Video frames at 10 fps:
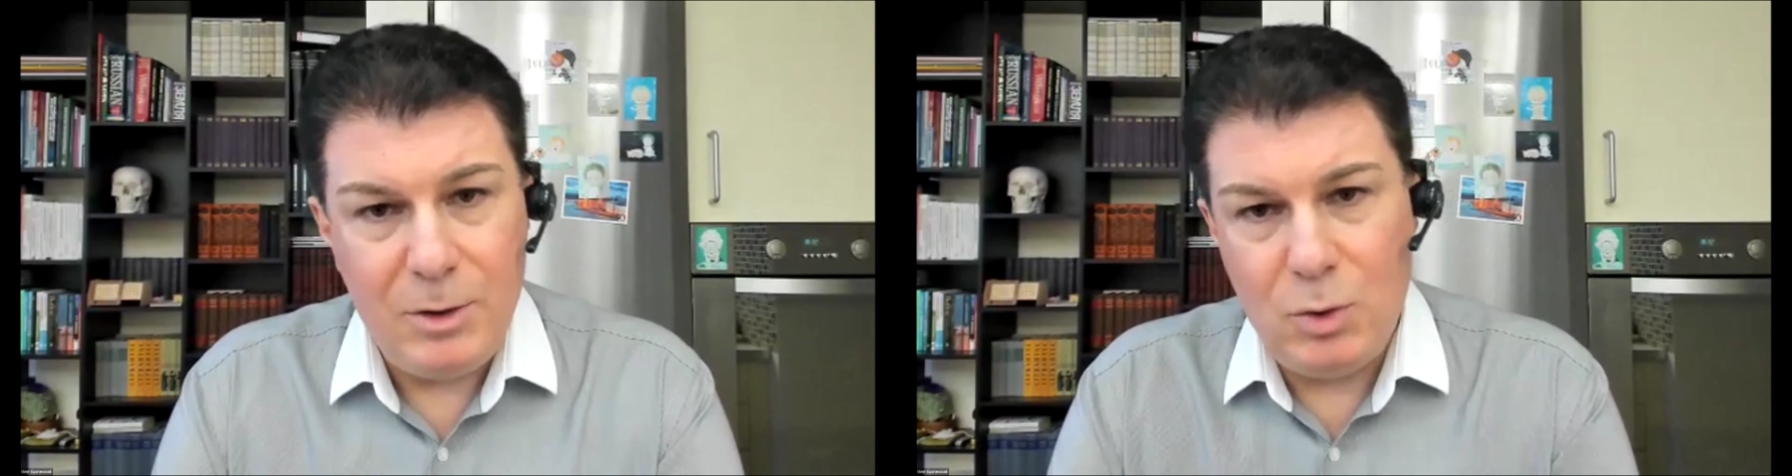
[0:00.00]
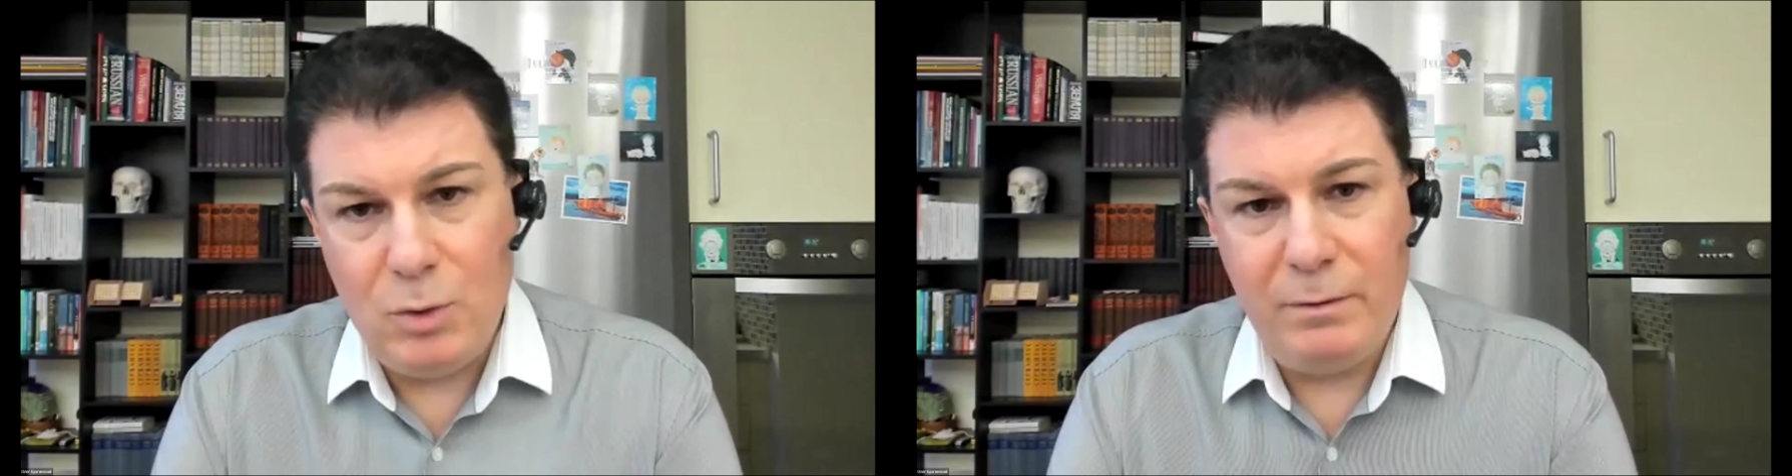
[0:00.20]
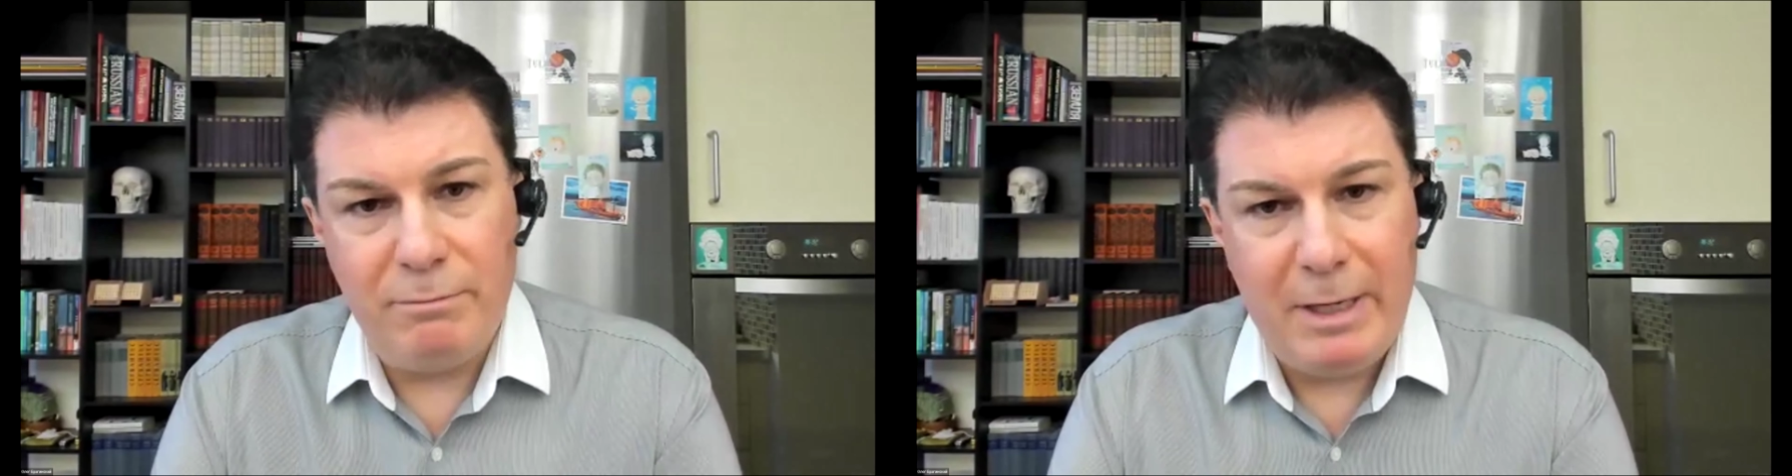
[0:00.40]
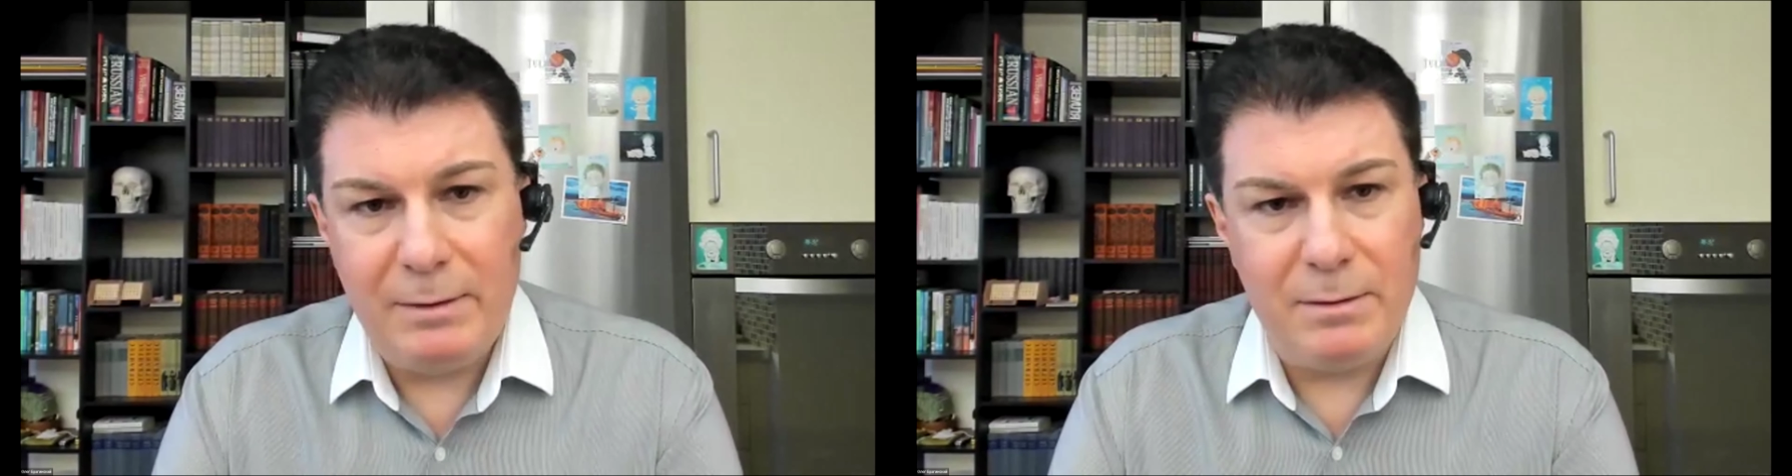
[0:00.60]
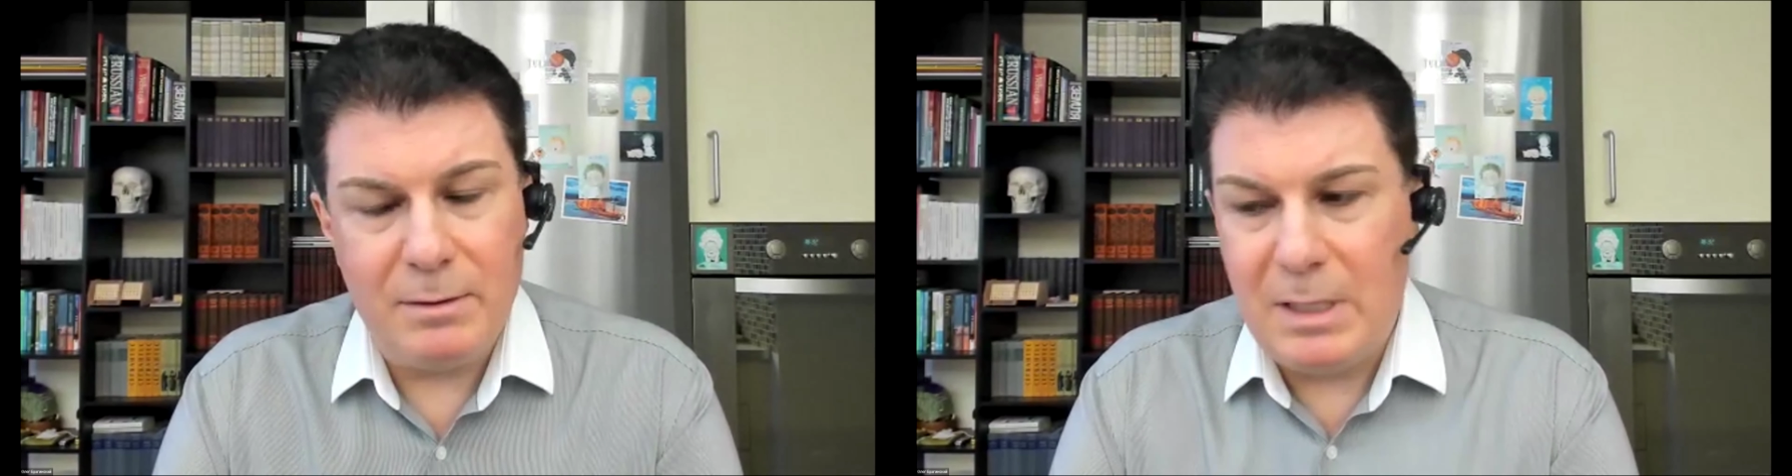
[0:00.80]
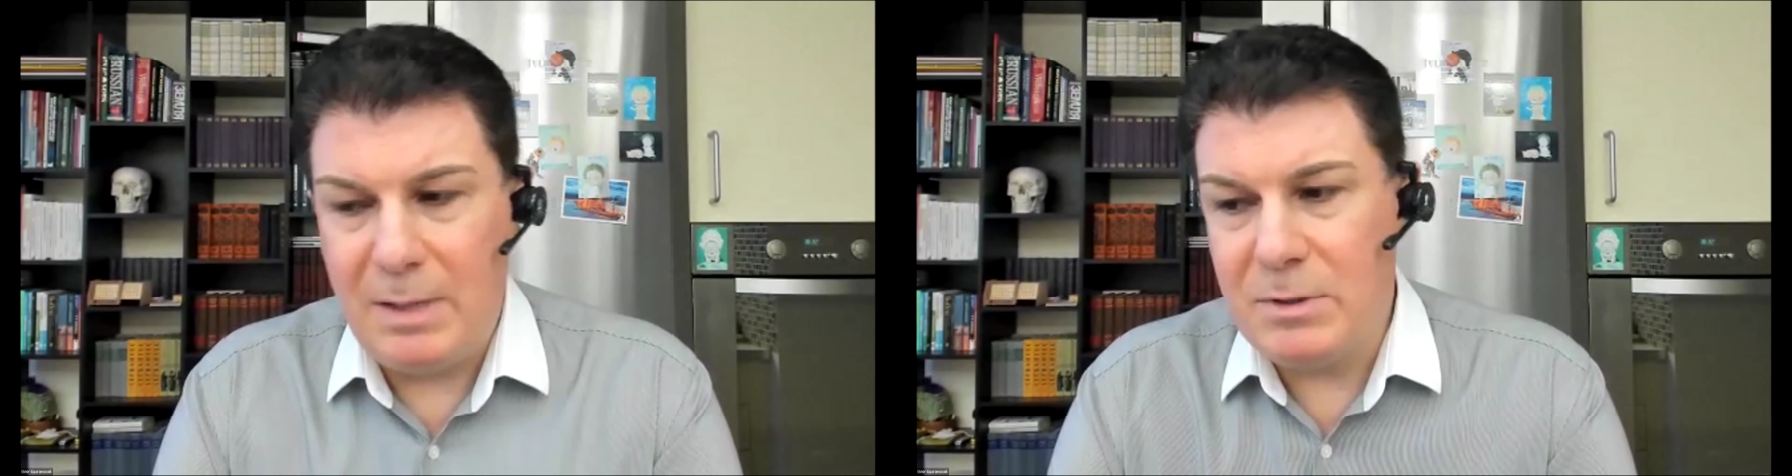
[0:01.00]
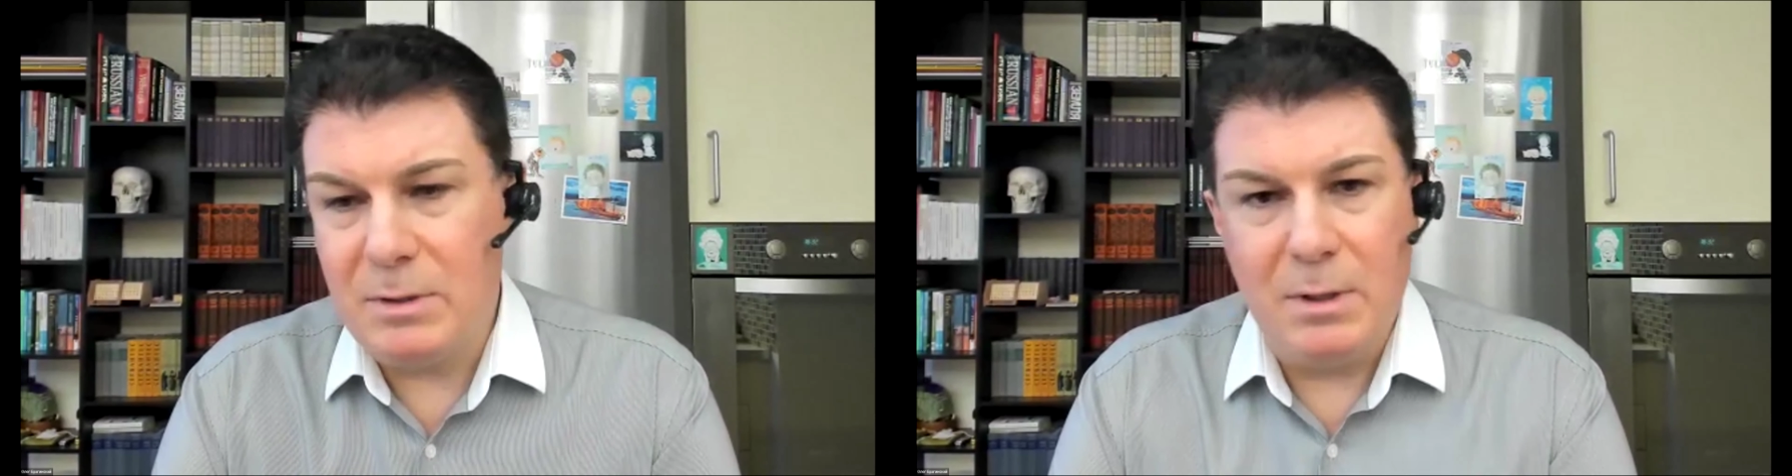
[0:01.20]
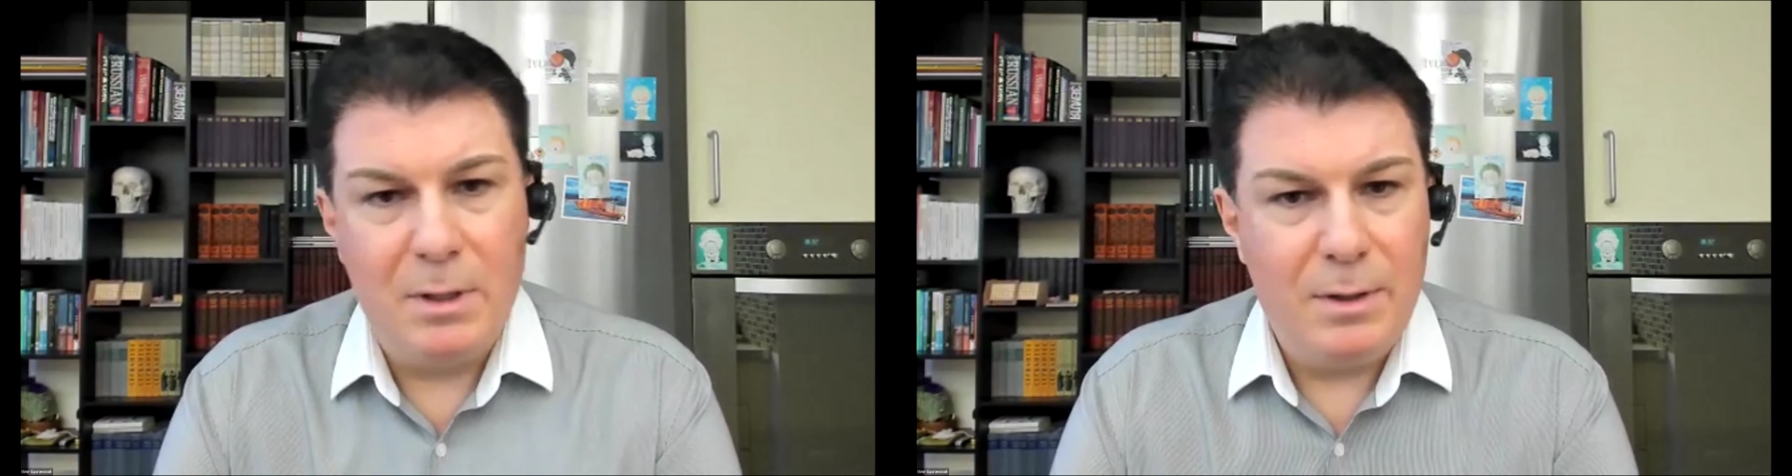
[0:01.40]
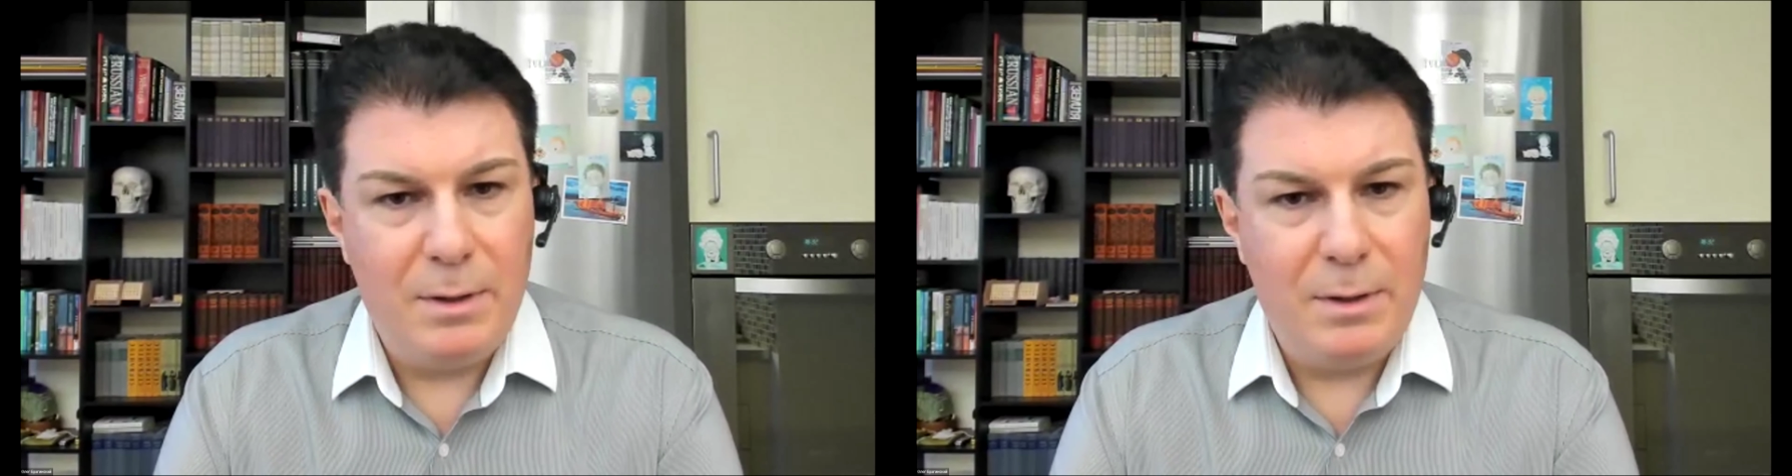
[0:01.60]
you will write something